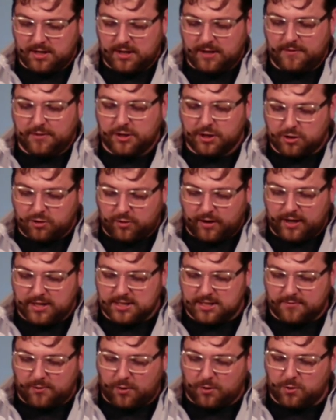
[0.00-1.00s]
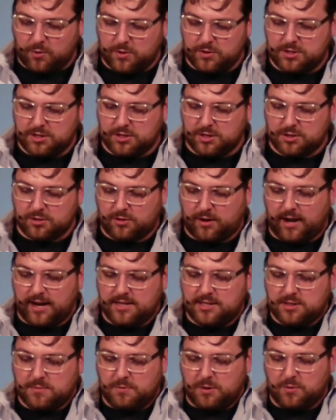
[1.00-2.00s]
The grace of our Lord Jesus
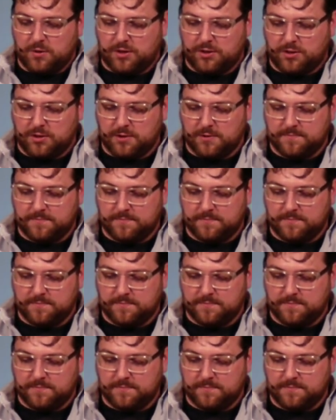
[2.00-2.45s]
Christ be with you.